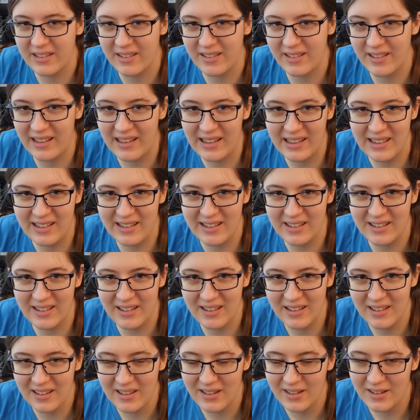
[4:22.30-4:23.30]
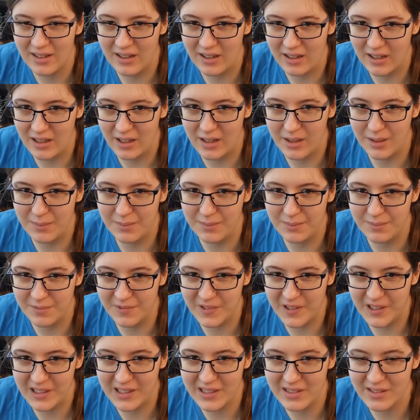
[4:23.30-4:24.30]
to say the
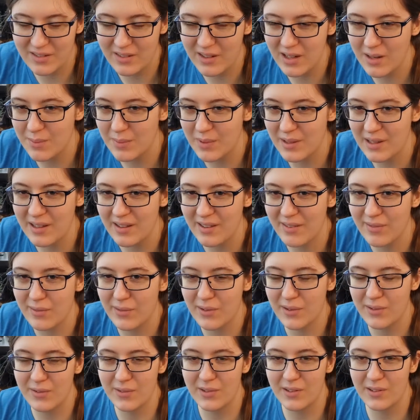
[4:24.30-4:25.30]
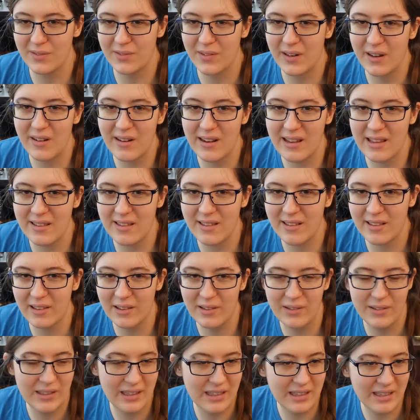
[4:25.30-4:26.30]
first three books were for various
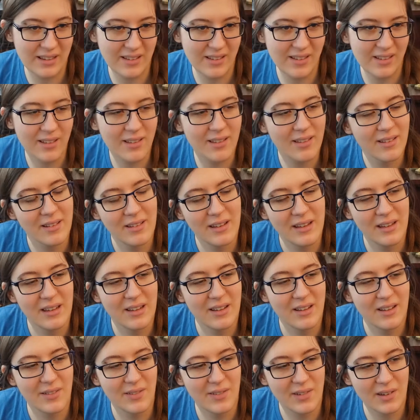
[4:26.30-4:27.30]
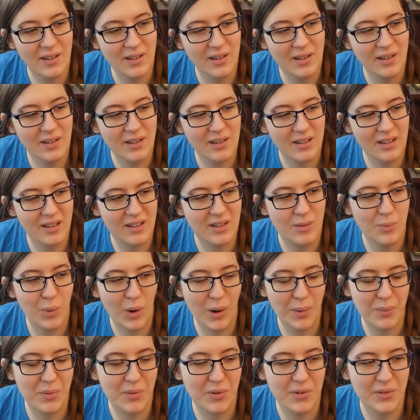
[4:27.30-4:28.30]
clothings. The
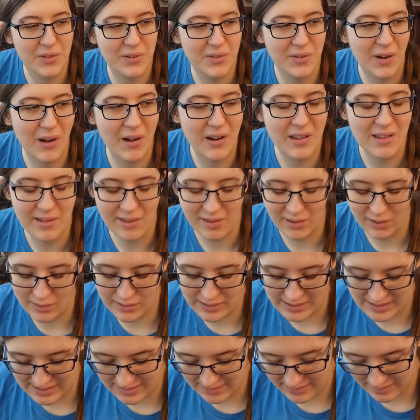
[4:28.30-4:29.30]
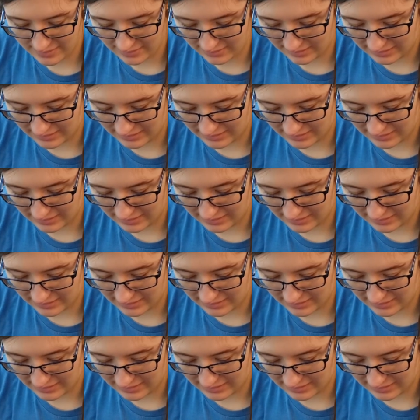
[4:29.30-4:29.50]
prompts were for various clothings,